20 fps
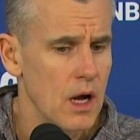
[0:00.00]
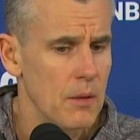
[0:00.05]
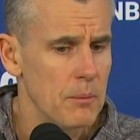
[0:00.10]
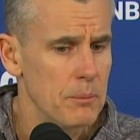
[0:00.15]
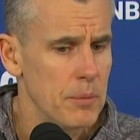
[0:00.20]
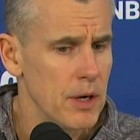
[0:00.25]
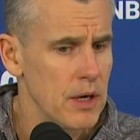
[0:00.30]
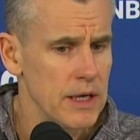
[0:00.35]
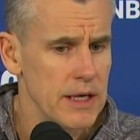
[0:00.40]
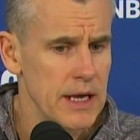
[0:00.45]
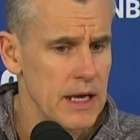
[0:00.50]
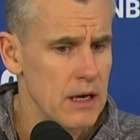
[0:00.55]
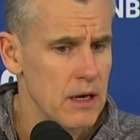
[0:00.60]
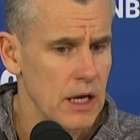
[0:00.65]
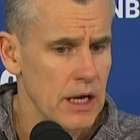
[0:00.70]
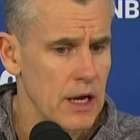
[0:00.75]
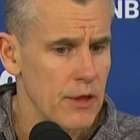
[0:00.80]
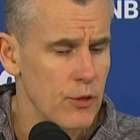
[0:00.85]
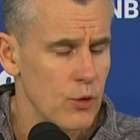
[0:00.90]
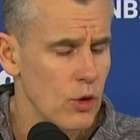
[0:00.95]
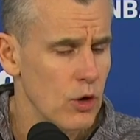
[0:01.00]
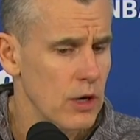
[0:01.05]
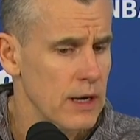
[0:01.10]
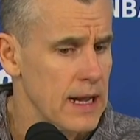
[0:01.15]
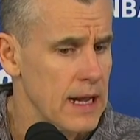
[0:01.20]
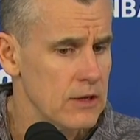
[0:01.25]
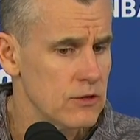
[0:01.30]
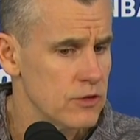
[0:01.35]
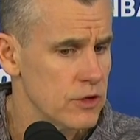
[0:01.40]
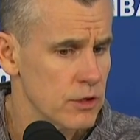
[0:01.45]
But again, like, I thought our
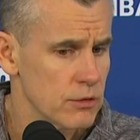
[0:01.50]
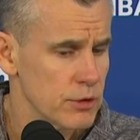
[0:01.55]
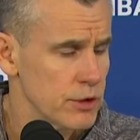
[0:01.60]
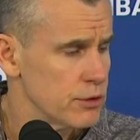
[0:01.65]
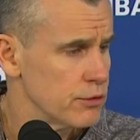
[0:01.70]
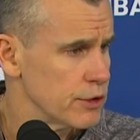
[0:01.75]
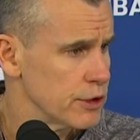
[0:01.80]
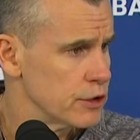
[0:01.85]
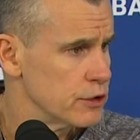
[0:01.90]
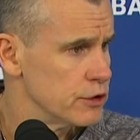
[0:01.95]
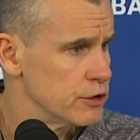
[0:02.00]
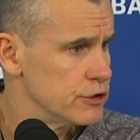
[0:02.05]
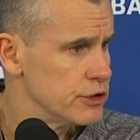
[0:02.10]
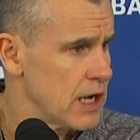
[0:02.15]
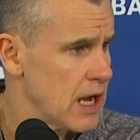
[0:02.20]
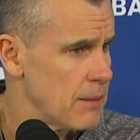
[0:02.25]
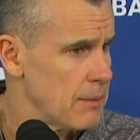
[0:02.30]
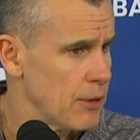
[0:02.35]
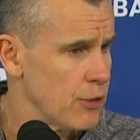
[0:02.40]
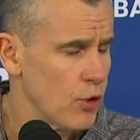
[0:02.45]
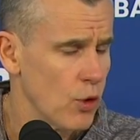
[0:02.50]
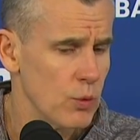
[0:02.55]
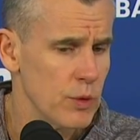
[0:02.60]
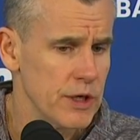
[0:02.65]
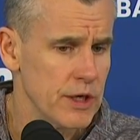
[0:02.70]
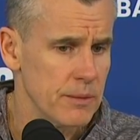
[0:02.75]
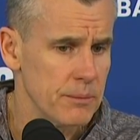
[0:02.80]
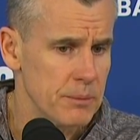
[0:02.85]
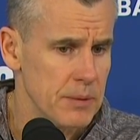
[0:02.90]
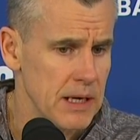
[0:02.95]
guys did a really, really good job. I thought we
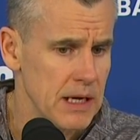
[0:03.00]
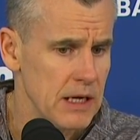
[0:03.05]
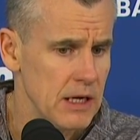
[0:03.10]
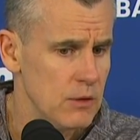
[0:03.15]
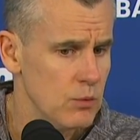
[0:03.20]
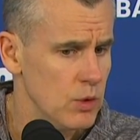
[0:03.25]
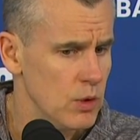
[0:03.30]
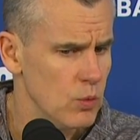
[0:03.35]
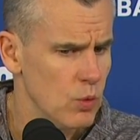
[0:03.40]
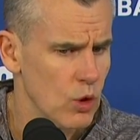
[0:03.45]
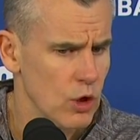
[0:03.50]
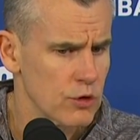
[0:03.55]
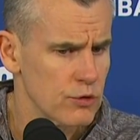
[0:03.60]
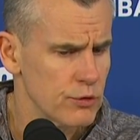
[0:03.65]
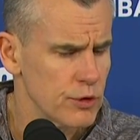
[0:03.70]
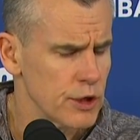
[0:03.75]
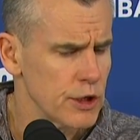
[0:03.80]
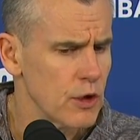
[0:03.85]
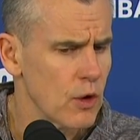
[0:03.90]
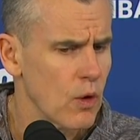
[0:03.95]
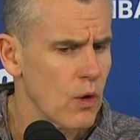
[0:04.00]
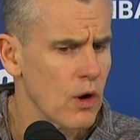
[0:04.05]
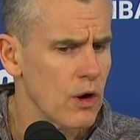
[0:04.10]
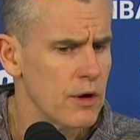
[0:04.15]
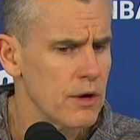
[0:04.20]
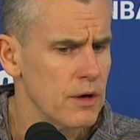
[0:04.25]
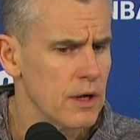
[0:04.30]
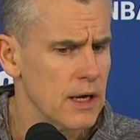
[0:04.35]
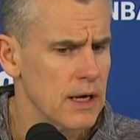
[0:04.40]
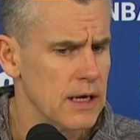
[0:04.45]
competed. We worked really
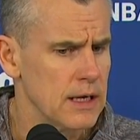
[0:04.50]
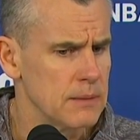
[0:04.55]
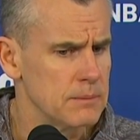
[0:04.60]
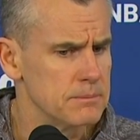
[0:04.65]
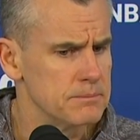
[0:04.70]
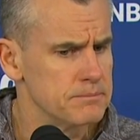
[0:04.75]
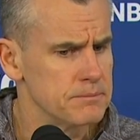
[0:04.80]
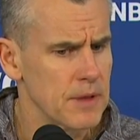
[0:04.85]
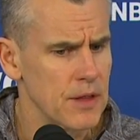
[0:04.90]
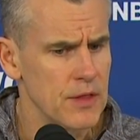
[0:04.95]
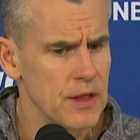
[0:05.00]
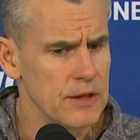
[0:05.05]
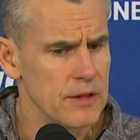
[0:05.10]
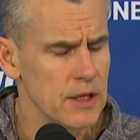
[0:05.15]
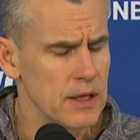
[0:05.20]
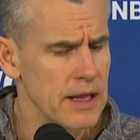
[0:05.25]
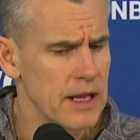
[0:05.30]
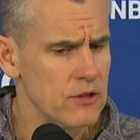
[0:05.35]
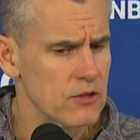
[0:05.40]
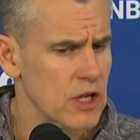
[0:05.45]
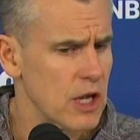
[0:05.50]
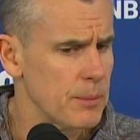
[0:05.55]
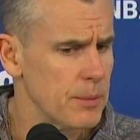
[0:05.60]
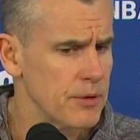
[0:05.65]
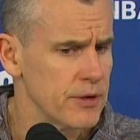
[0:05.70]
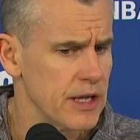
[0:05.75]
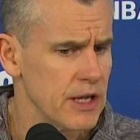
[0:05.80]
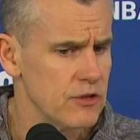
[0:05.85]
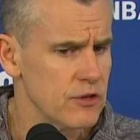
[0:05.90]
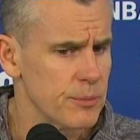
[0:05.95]
hard. I think the last
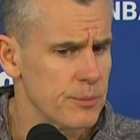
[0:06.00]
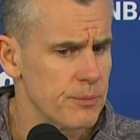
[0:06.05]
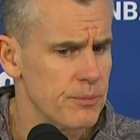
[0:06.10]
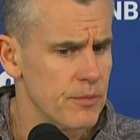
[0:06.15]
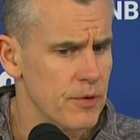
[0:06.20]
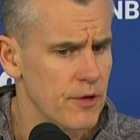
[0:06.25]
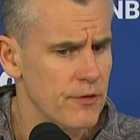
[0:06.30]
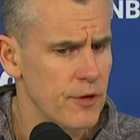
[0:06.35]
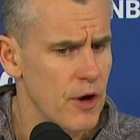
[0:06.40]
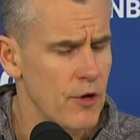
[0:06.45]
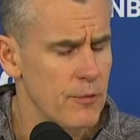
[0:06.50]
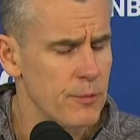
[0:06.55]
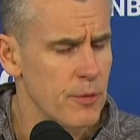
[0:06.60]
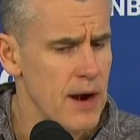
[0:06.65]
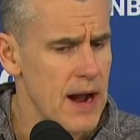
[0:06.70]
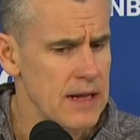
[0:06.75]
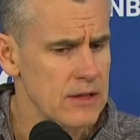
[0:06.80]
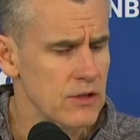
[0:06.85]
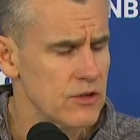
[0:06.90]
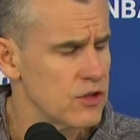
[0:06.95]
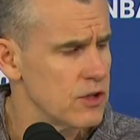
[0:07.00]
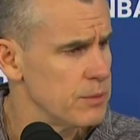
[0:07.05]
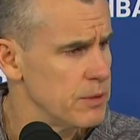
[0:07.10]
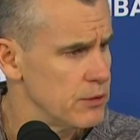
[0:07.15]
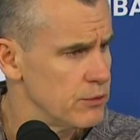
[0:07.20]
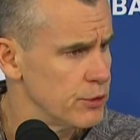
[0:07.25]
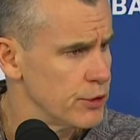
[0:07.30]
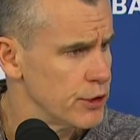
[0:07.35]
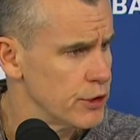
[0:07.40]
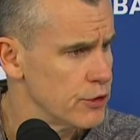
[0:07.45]
couple days of practice have
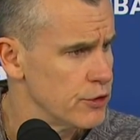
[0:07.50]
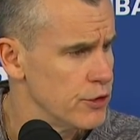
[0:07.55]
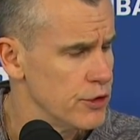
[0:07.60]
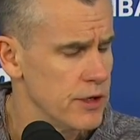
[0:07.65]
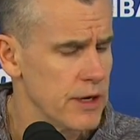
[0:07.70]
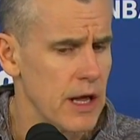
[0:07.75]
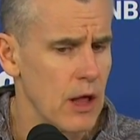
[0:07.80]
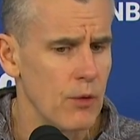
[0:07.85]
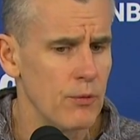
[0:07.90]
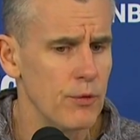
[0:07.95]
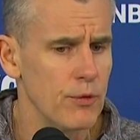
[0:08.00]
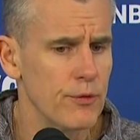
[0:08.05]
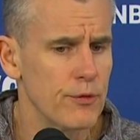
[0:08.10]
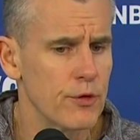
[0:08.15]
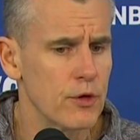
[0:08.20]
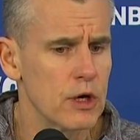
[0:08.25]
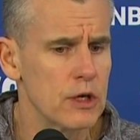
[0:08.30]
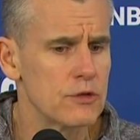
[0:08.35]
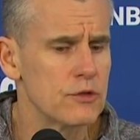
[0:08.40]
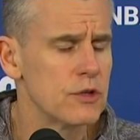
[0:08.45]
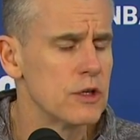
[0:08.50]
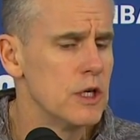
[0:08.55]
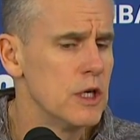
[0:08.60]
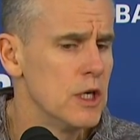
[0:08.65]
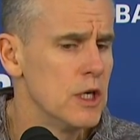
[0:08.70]
been really good and helpful for us.